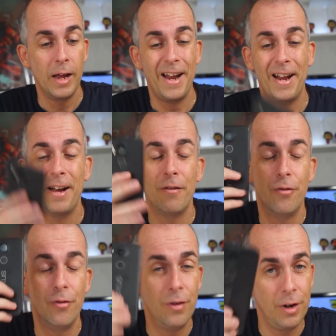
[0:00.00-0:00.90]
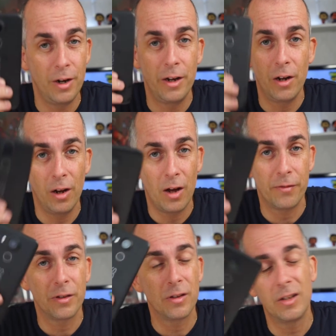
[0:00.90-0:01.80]
And I really
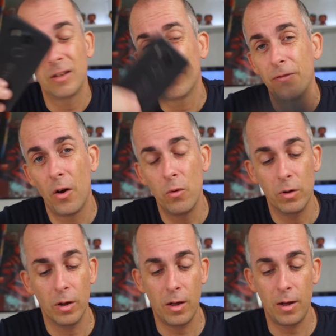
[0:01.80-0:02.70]
loved this phone.